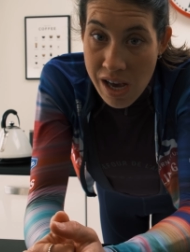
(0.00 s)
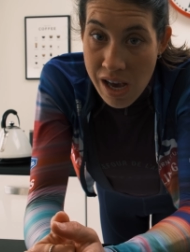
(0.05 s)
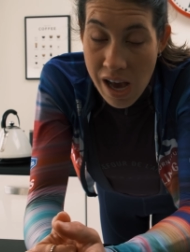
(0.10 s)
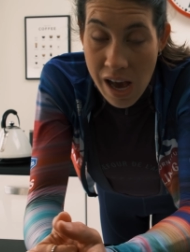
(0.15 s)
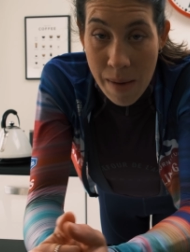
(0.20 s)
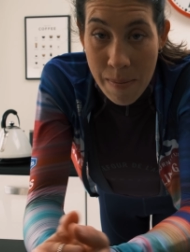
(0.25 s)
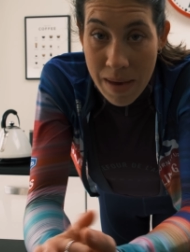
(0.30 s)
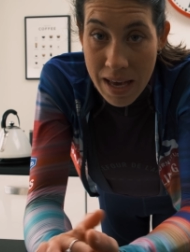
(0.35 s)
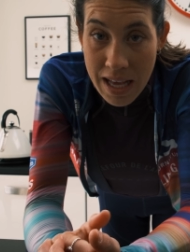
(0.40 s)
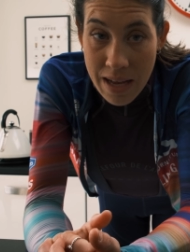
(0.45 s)
I
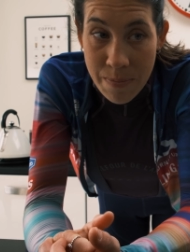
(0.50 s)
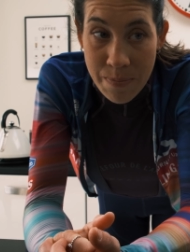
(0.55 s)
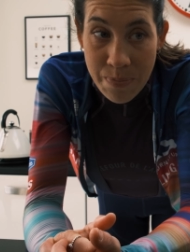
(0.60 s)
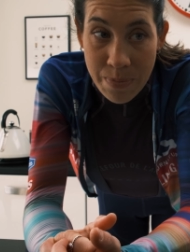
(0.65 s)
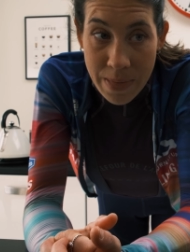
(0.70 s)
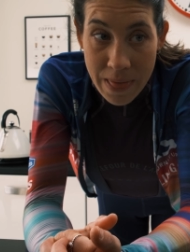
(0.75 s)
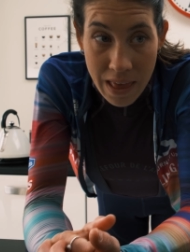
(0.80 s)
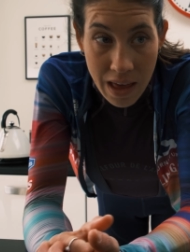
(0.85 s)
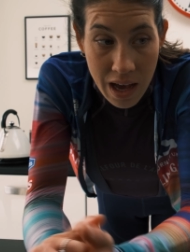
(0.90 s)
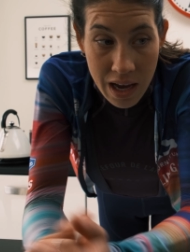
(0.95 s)

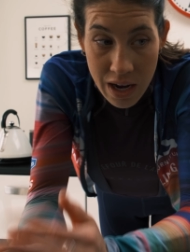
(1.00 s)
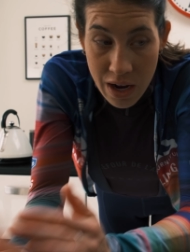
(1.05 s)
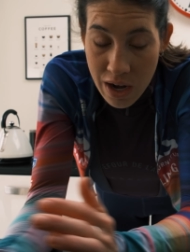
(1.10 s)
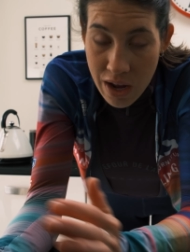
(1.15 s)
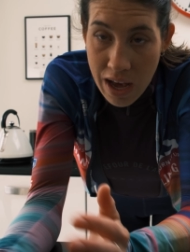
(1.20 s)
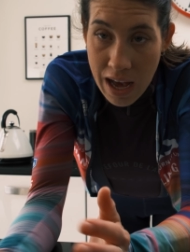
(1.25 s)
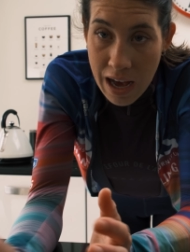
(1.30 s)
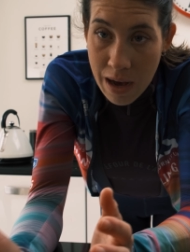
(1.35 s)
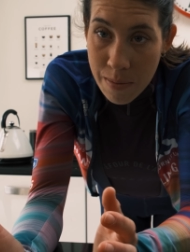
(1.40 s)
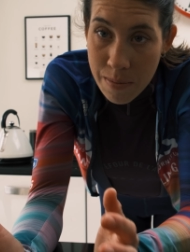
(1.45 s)
mean, I don't know
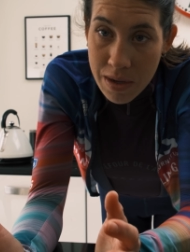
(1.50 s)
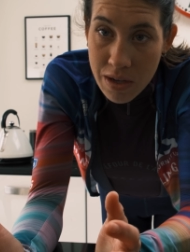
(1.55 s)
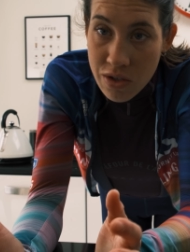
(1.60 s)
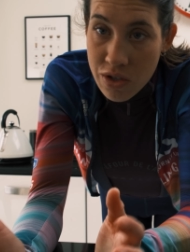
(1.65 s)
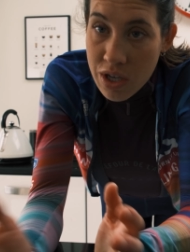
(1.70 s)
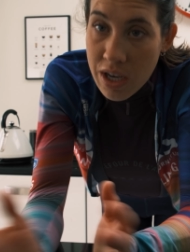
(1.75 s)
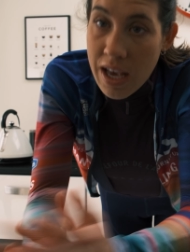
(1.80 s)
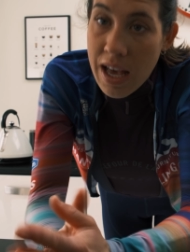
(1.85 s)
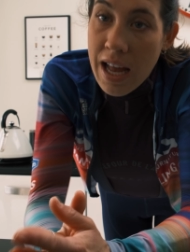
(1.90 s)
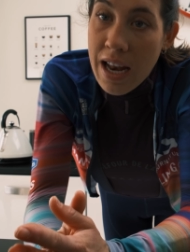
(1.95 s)
how much
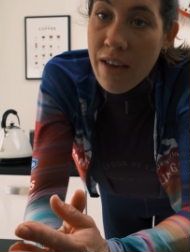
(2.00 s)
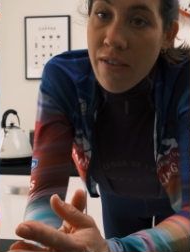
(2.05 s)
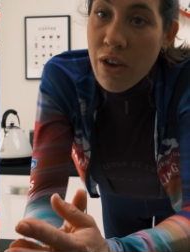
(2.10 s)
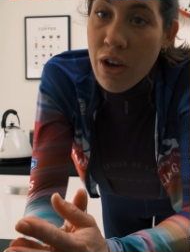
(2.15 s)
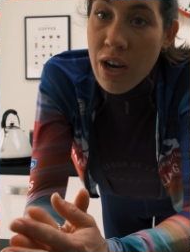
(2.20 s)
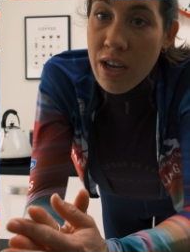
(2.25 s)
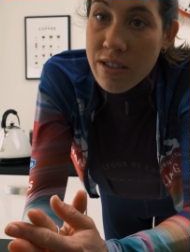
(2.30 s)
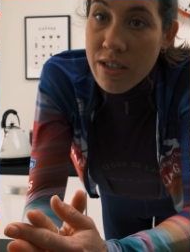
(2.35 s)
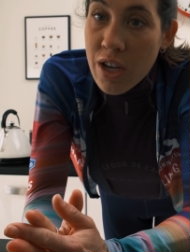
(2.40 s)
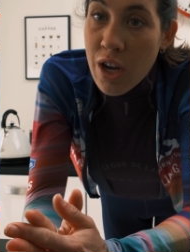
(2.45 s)
any of you
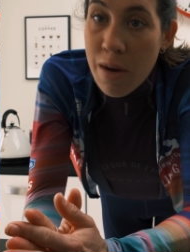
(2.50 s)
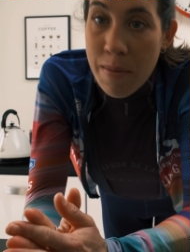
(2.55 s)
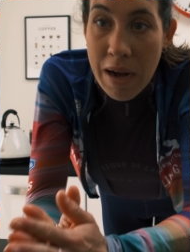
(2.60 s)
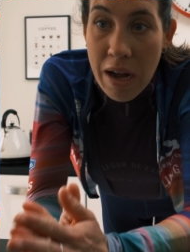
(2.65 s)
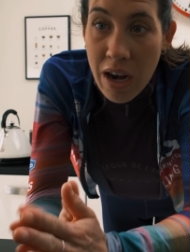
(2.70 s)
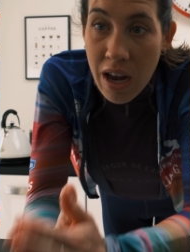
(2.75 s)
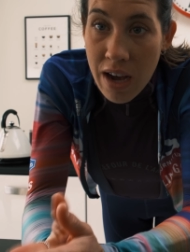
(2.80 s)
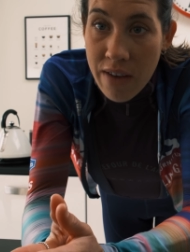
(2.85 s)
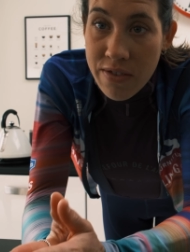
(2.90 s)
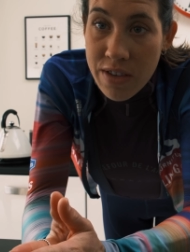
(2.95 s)
guys know about
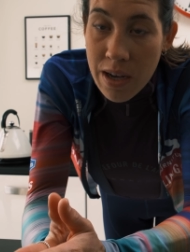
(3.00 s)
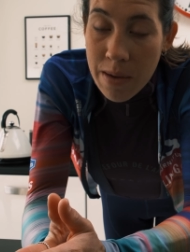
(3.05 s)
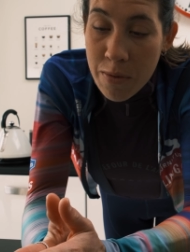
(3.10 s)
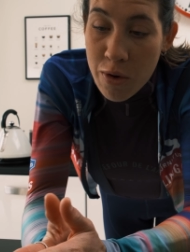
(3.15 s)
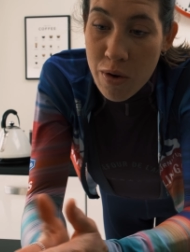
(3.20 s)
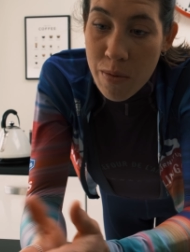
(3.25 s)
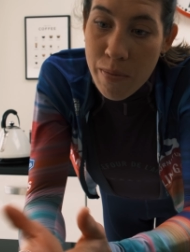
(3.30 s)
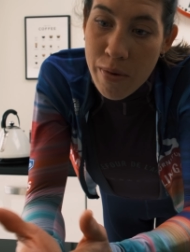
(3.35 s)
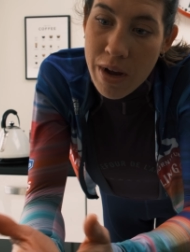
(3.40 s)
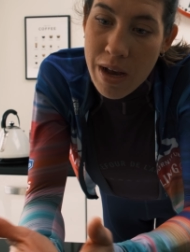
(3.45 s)
Lifetime
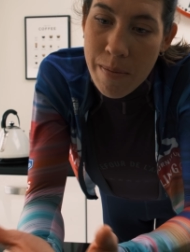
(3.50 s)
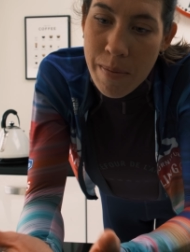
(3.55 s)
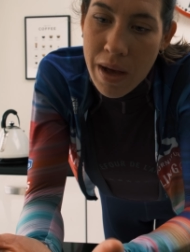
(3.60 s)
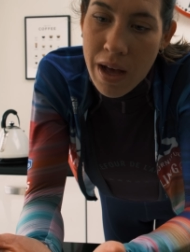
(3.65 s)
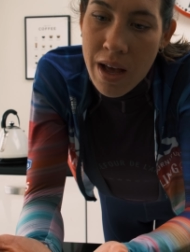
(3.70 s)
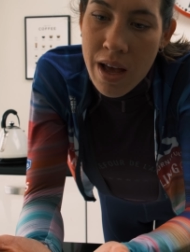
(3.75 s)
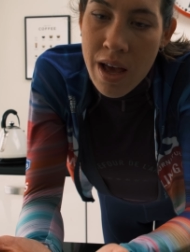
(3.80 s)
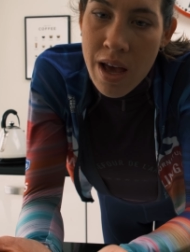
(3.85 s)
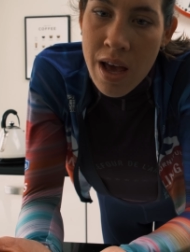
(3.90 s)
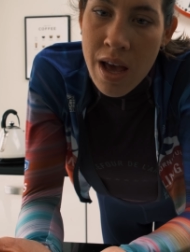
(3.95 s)
Grand Prix, but